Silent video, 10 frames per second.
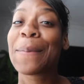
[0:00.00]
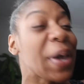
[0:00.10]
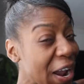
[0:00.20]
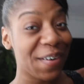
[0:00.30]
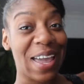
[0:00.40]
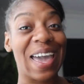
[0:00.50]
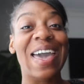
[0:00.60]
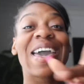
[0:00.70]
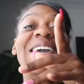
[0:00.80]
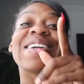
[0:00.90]
Period.
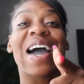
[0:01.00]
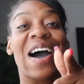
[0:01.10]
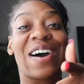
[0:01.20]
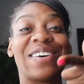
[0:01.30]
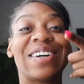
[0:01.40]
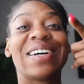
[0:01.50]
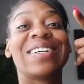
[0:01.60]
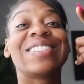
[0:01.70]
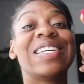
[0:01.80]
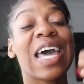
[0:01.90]
Y'all,
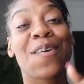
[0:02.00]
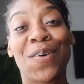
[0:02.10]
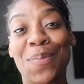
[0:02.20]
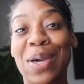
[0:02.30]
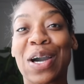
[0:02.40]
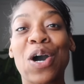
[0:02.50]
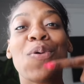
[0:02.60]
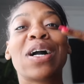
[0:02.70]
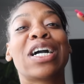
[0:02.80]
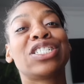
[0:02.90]
Today's gonna be a good
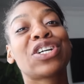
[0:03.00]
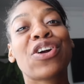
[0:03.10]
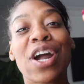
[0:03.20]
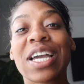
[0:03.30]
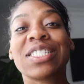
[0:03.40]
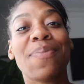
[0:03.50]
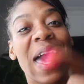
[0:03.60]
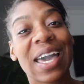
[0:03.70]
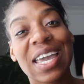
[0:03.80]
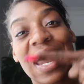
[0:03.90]
one because your girl is
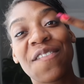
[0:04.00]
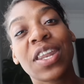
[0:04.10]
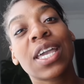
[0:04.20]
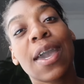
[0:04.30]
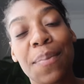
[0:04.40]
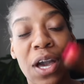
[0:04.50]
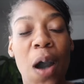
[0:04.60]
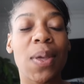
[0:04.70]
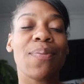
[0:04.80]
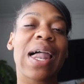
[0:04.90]
back and I'm gonna get big
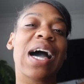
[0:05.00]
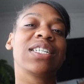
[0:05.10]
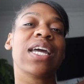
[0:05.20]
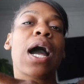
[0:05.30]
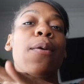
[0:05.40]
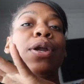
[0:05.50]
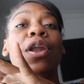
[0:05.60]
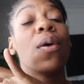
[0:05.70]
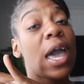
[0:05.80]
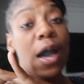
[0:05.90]
homie blocks. Y'all already
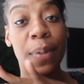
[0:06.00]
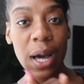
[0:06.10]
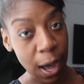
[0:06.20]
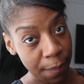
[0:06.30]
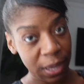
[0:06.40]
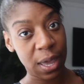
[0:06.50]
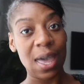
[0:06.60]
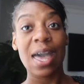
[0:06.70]
know how I'm coming.